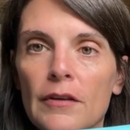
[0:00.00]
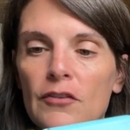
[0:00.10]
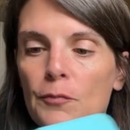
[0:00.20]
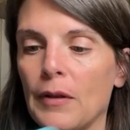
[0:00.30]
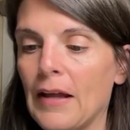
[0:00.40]

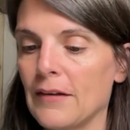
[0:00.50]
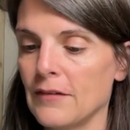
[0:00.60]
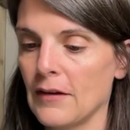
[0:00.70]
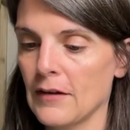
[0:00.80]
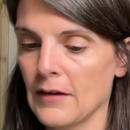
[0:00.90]
It's
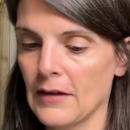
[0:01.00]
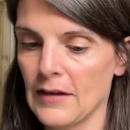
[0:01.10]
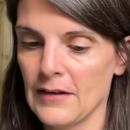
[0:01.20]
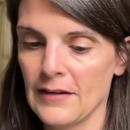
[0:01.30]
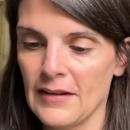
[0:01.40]
plastic.
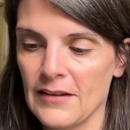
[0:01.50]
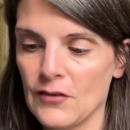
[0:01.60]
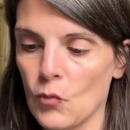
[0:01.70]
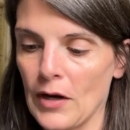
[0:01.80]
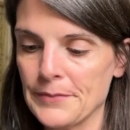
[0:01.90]
Again, it needs
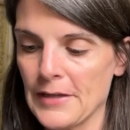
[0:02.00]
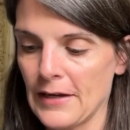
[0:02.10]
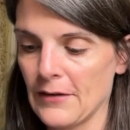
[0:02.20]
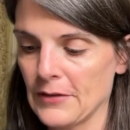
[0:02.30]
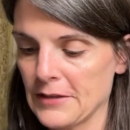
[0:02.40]
a wipe down.